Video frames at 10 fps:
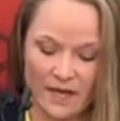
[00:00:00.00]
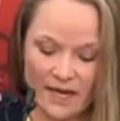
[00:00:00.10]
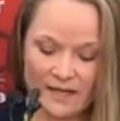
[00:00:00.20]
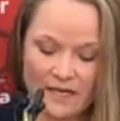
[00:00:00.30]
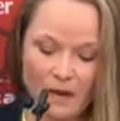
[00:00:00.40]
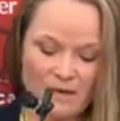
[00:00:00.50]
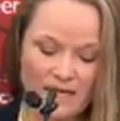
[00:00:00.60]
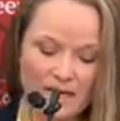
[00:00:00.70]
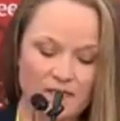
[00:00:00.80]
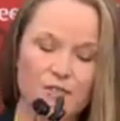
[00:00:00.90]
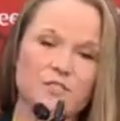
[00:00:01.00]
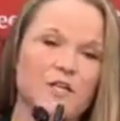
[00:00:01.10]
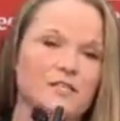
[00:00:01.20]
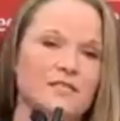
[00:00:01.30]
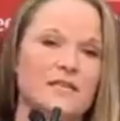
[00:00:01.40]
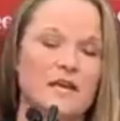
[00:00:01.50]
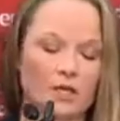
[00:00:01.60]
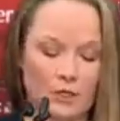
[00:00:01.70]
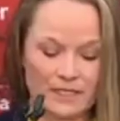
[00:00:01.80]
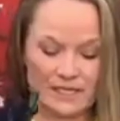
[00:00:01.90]
In the coming days, you'll start to see
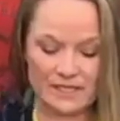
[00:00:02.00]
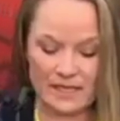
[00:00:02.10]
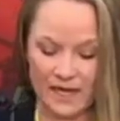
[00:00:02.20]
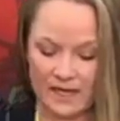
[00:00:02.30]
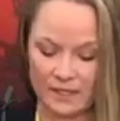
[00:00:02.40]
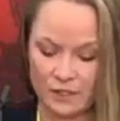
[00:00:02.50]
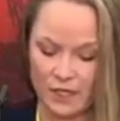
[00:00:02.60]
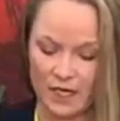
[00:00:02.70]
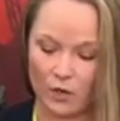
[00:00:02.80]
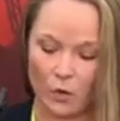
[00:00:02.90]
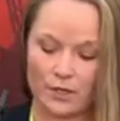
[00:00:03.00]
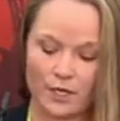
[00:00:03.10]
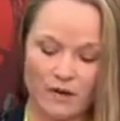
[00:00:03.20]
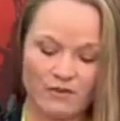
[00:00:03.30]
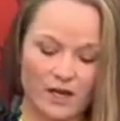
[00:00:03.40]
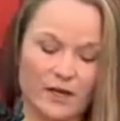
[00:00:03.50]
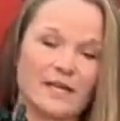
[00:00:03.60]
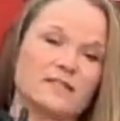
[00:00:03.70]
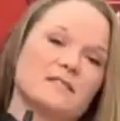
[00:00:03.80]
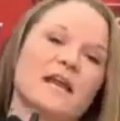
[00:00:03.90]
increasing signage and cordoned off
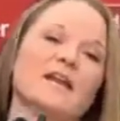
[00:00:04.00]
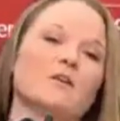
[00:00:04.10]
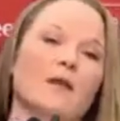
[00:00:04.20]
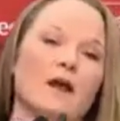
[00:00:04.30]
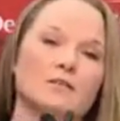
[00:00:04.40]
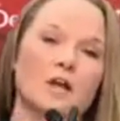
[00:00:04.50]
areas in and around